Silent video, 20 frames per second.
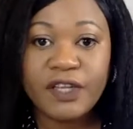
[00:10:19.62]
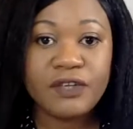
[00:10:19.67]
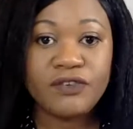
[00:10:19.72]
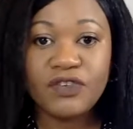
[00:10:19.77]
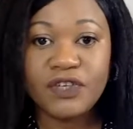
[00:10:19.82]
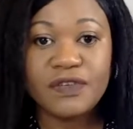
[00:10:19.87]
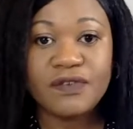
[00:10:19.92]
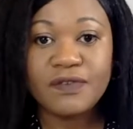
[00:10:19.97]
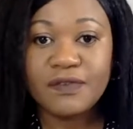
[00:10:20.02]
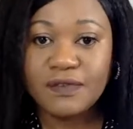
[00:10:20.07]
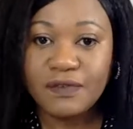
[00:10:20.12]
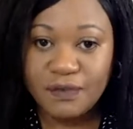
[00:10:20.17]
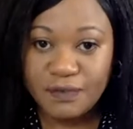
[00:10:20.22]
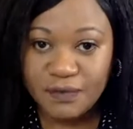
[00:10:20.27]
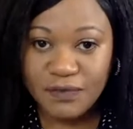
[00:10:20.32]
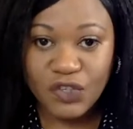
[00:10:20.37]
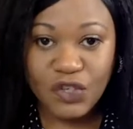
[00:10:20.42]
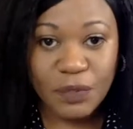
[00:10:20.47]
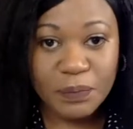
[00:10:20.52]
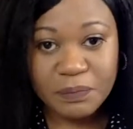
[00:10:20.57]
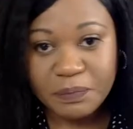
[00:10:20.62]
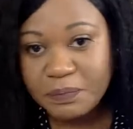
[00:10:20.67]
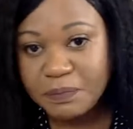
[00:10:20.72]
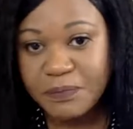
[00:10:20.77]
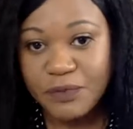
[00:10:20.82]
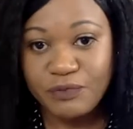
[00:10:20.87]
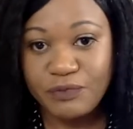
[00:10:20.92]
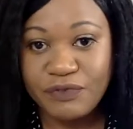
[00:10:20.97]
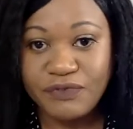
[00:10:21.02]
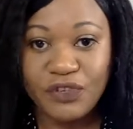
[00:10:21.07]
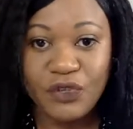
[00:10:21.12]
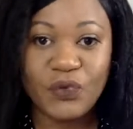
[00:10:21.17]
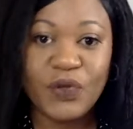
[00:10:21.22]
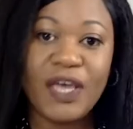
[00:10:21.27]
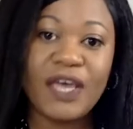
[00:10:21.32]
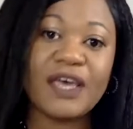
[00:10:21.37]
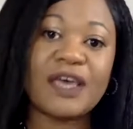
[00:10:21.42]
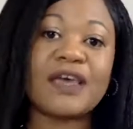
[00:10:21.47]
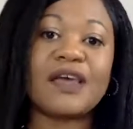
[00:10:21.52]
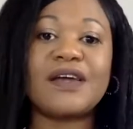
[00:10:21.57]
Just stop the review
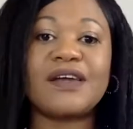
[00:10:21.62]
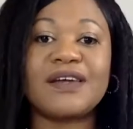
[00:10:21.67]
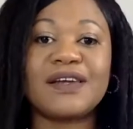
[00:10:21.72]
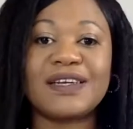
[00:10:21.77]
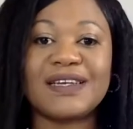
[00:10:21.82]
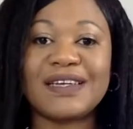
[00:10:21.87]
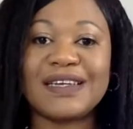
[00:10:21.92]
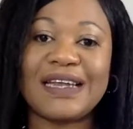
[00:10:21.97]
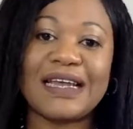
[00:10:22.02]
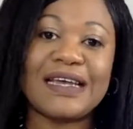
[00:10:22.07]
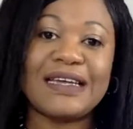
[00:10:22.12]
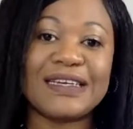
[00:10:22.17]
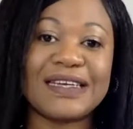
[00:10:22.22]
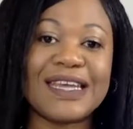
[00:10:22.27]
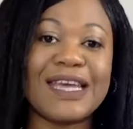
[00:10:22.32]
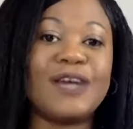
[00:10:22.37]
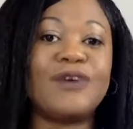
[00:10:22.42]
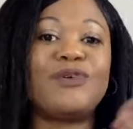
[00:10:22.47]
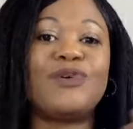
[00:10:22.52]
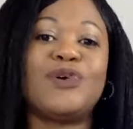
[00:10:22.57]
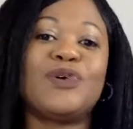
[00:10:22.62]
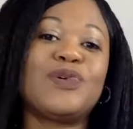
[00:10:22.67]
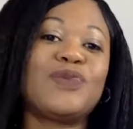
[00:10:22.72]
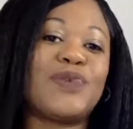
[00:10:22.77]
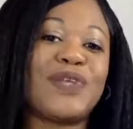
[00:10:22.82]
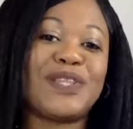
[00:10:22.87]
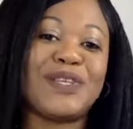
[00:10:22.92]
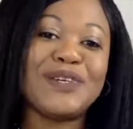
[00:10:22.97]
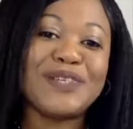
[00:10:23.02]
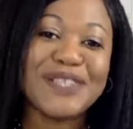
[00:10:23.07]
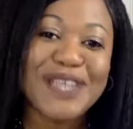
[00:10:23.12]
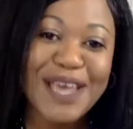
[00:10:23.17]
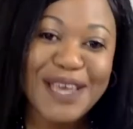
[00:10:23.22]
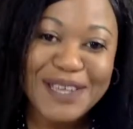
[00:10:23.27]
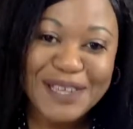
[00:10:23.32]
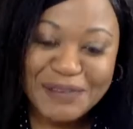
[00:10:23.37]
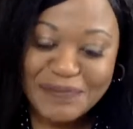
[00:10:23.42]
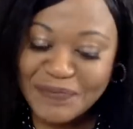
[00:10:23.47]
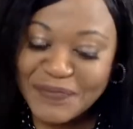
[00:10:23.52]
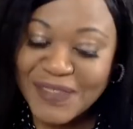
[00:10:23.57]
here and carry on with your
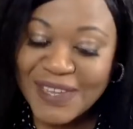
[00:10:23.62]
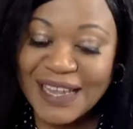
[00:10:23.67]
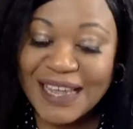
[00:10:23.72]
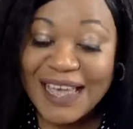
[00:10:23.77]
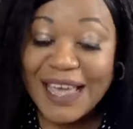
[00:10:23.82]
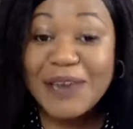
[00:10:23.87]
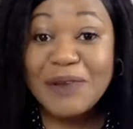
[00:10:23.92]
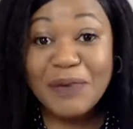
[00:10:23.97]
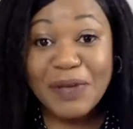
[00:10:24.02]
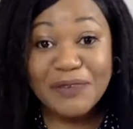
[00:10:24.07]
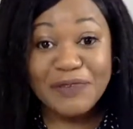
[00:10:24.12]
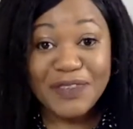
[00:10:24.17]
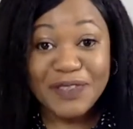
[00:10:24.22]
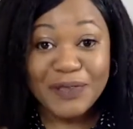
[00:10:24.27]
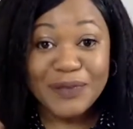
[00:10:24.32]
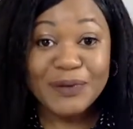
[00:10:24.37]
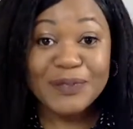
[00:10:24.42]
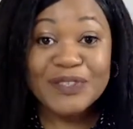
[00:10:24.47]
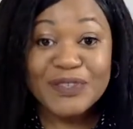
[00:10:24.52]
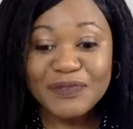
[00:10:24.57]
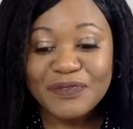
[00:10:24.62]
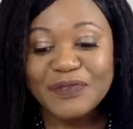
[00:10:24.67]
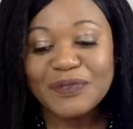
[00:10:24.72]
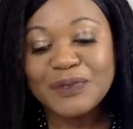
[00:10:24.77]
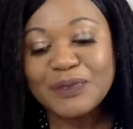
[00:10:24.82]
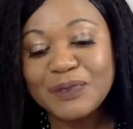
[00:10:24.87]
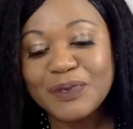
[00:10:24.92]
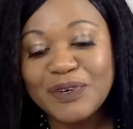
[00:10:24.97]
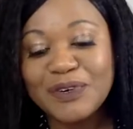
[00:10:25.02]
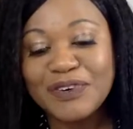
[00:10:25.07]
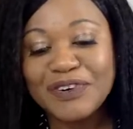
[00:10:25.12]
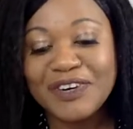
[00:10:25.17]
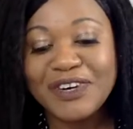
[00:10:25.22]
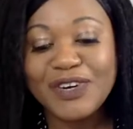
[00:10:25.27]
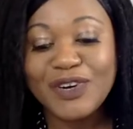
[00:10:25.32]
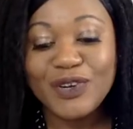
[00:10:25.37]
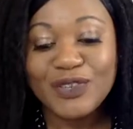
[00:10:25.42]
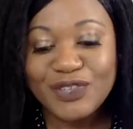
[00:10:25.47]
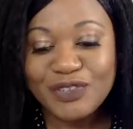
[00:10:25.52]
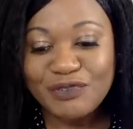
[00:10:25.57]
day. Anyway, for those of you who are
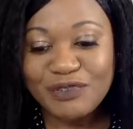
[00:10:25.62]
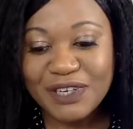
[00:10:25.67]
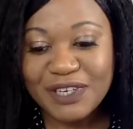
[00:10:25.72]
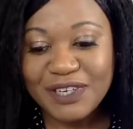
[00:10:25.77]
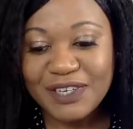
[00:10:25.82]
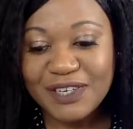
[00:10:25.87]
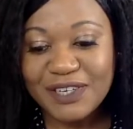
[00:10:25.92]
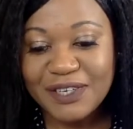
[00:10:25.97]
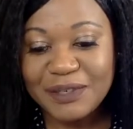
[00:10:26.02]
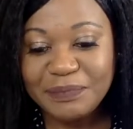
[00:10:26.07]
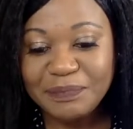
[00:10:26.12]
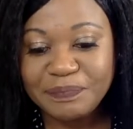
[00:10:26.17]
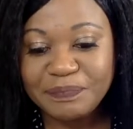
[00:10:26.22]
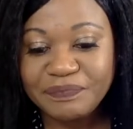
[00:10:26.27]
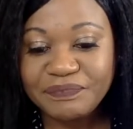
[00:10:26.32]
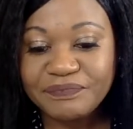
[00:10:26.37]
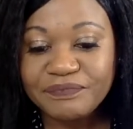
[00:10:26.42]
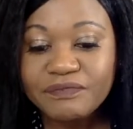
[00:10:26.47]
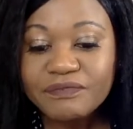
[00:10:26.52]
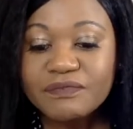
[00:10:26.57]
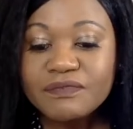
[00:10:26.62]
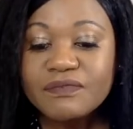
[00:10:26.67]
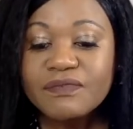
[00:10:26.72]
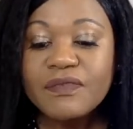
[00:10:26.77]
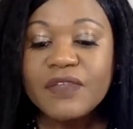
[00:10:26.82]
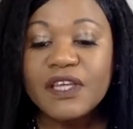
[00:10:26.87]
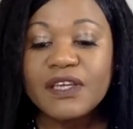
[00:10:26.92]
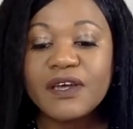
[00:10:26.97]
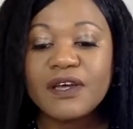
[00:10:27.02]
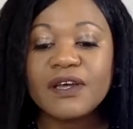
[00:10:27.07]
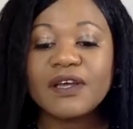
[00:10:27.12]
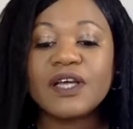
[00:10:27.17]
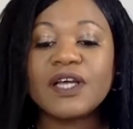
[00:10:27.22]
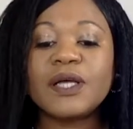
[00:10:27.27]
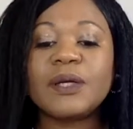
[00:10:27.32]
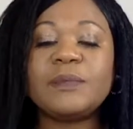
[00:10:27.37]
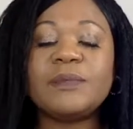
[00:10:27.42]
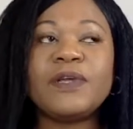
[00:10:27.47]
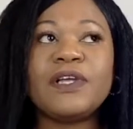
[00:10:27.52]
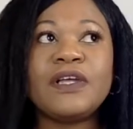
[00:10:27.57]
not triggered,
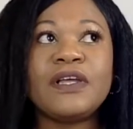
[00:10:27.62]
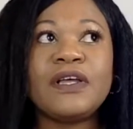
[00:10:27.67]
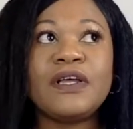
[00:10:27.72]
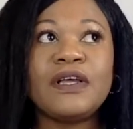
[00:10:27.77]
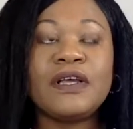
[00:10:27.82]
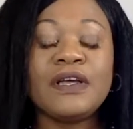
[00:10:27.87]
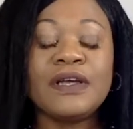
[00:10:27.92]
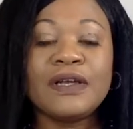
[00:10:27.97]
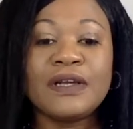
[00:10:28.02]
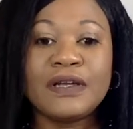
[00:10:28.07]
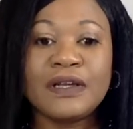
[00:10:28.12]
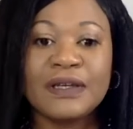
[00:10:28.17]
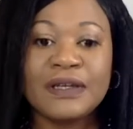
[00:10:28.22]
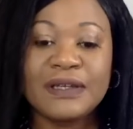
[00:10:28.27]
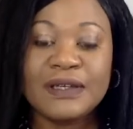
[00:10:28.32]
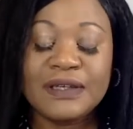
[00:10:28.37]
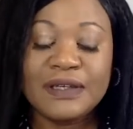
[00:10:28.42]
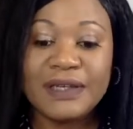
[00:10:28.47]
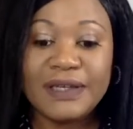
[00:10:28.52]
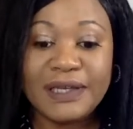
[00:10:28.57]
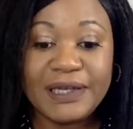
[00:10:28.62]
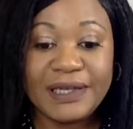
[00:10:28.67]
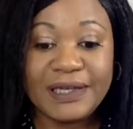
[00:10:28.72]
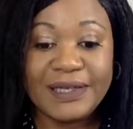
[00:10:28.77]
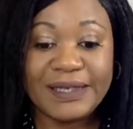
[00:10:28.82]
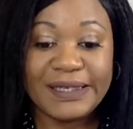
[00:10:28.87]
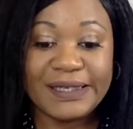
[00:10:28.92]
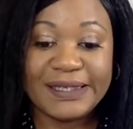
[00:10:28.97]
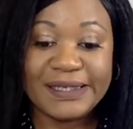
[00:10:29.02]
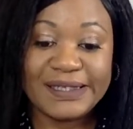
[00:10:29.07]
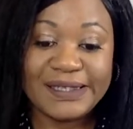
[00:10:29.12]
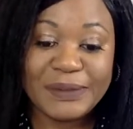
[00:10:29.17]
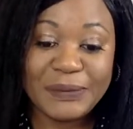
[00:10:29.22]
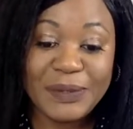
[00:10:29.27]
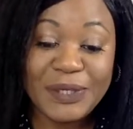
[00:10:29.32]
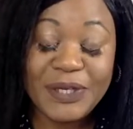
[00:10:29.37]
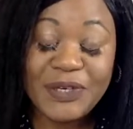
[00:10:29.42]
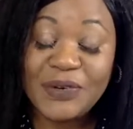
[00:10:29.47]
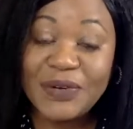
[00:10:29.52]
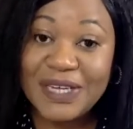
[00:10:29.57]
um,
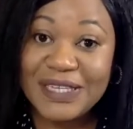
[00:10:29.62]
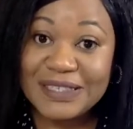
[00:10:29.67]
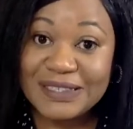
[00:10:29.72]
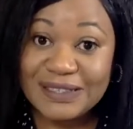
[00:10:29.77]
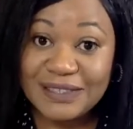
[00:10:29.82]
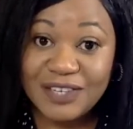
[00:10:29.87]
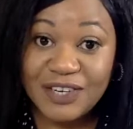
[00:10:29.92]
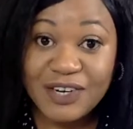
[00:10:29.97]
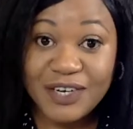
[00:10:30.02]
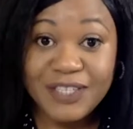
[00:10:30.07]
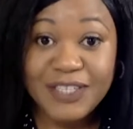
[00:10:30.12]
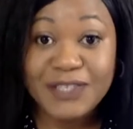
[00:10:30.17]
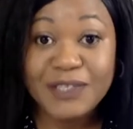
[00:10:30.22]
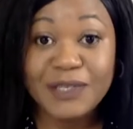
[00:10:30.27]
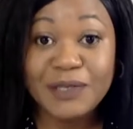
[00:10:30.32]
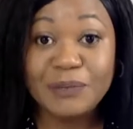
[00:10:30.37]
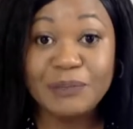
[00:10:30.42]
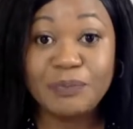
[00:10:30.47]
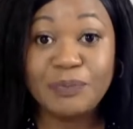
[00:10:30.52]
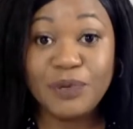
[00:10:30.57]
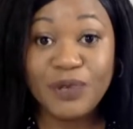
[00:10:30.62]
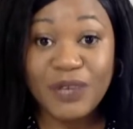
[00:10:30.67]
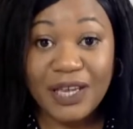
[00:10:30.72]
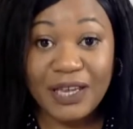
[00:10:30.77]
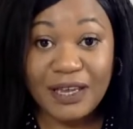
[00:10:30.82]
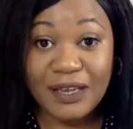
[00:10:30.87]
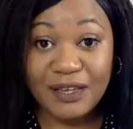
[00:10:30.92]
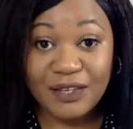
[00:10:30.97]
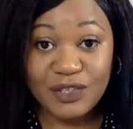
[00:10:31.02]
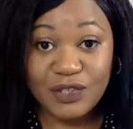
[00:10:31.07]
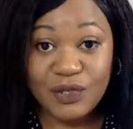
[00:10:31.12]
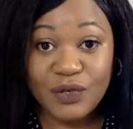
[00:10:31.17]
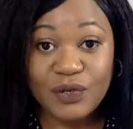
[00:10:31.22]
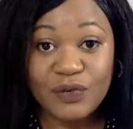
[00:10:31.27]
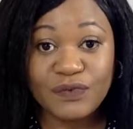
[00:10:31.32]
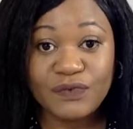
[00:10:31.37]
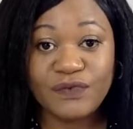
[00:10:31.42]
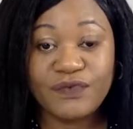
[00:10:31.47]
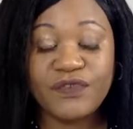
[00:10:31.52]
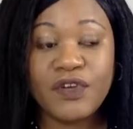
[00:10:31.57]
where do I start? So the book kicks
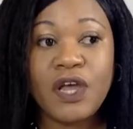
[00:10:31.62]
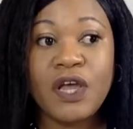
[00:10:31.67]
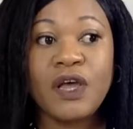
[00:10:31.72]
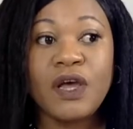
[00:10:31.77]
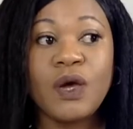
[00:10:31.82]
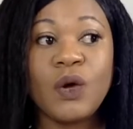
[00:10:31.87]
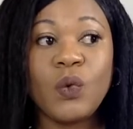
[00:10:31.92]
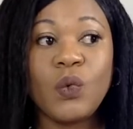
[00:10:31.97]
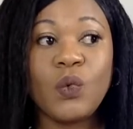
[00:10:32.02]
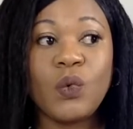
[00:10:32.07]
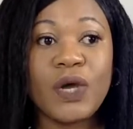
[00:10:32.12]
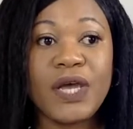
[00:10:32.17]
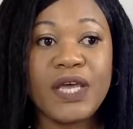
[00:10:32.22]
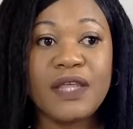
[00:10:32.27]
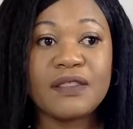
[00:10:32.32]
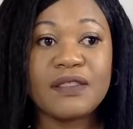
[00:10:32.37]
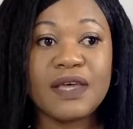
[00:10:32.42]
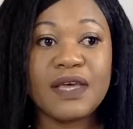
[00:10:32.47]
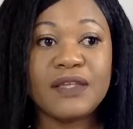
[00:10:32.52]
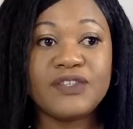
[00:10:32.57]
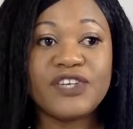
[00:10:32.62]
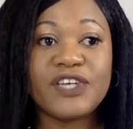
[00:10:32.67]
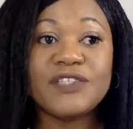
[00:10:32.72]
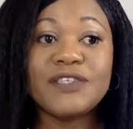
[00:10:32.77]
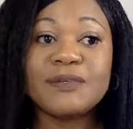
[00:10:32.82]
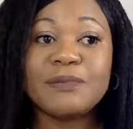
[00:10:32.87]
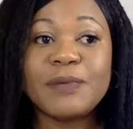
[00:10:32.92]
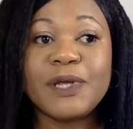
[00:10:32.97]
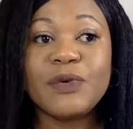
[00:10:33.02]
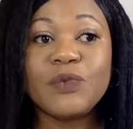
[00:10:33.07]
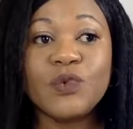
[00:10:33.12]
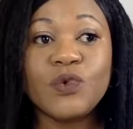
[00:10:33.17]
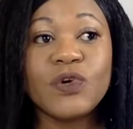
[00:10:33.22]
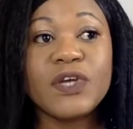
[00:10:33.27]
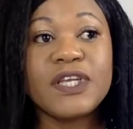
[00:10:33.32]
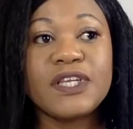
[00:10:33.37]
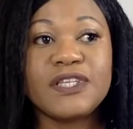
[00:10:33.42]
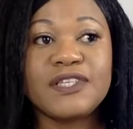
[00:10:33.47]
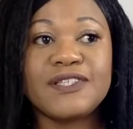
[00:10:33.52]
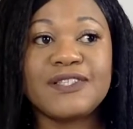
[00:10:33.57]
off with a gentleman
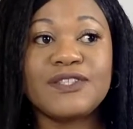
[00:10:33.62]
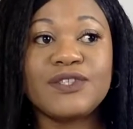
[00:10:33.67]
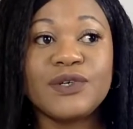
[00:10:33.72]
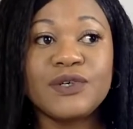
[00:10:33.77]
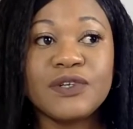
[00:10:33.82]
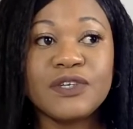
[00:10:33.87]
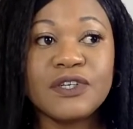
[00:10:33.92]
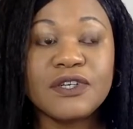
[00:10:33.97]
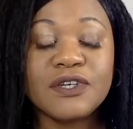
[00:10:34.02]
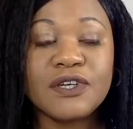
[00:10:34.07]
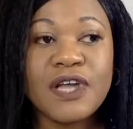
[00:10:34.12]
walking his dog